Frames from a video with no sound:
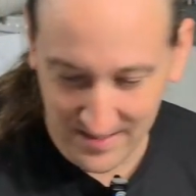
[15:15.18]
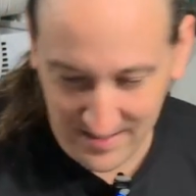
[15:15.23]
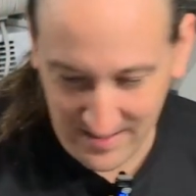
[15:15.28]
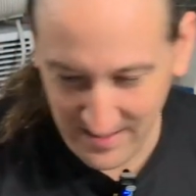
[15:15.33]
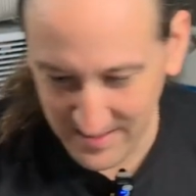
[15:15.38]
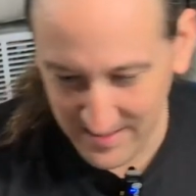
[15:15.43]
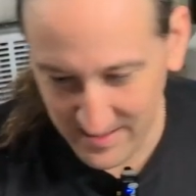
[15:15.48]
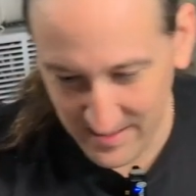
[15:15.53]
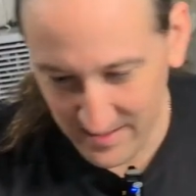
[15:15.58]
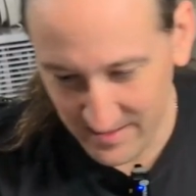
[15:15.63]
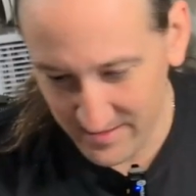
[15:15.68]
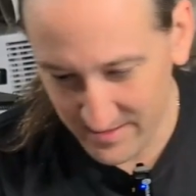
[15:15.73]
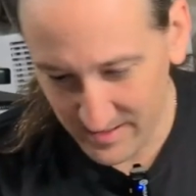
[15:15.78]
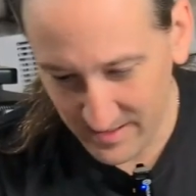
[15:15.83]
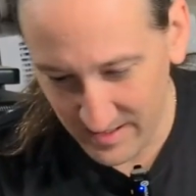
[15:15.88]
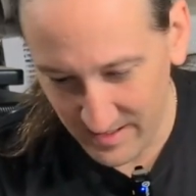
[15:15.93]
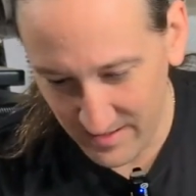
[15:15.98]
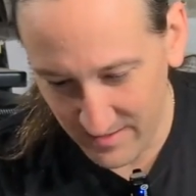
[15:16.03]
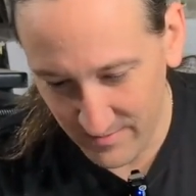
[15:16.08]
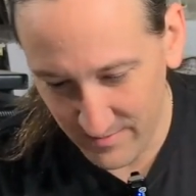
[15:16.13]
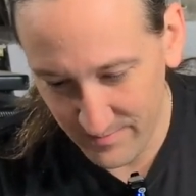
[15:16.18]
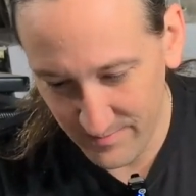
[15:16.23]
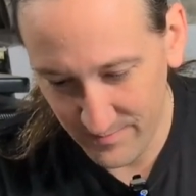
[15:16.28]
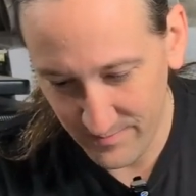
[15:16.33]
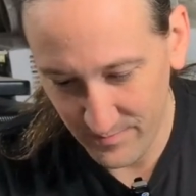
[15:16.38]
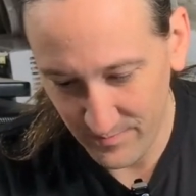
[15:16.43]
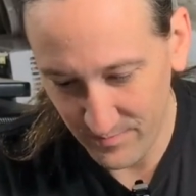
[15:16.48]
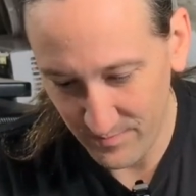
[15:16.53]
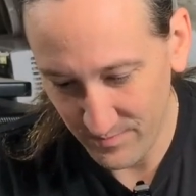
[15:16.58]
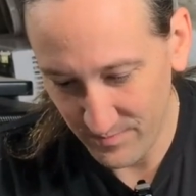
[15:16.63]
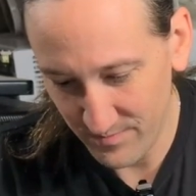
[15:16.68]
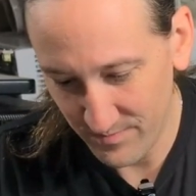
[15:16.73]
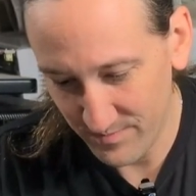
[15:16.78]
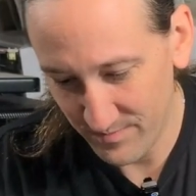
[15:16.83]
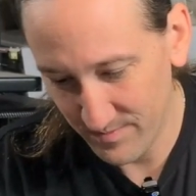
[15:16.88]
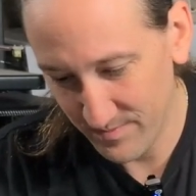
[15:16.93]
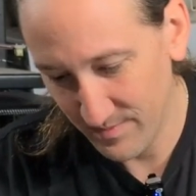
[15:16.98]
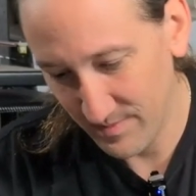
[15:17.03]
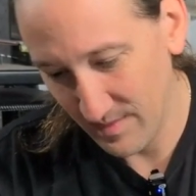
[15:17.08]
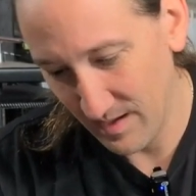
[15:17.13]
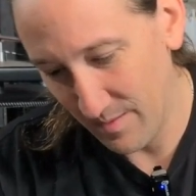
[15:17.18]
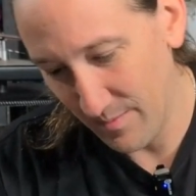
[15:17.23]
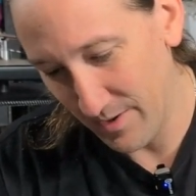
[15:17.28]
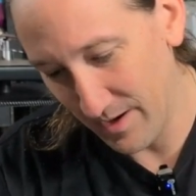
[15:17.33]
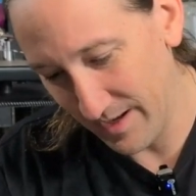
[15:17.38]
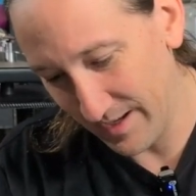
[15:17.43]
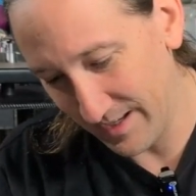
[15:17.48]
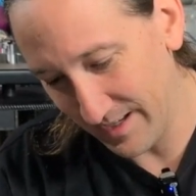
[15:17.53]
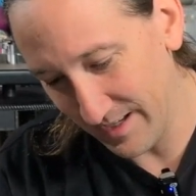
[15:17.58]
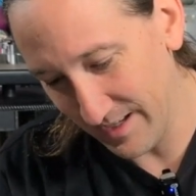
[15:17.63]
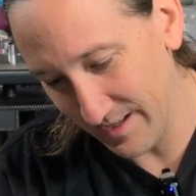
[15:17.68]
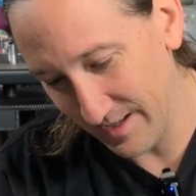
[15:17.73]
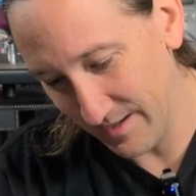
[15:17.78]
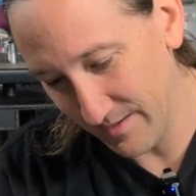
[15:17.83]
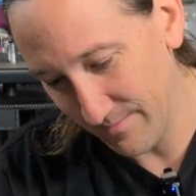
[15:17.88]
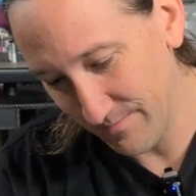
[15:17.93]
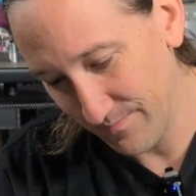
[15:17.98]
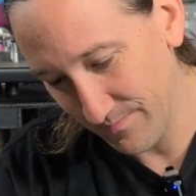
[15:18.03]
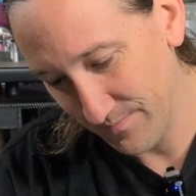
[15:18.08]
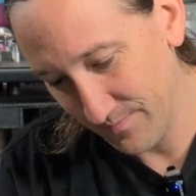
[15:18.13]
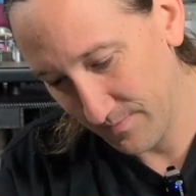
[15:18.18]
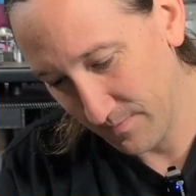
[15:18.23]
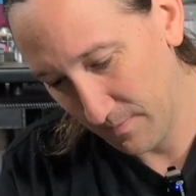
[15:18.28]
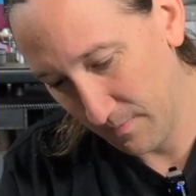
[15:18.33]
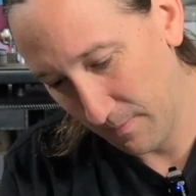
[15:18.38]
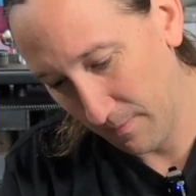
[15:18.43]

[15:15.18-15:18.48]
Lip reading: ECT is kind of, I mean, I get it.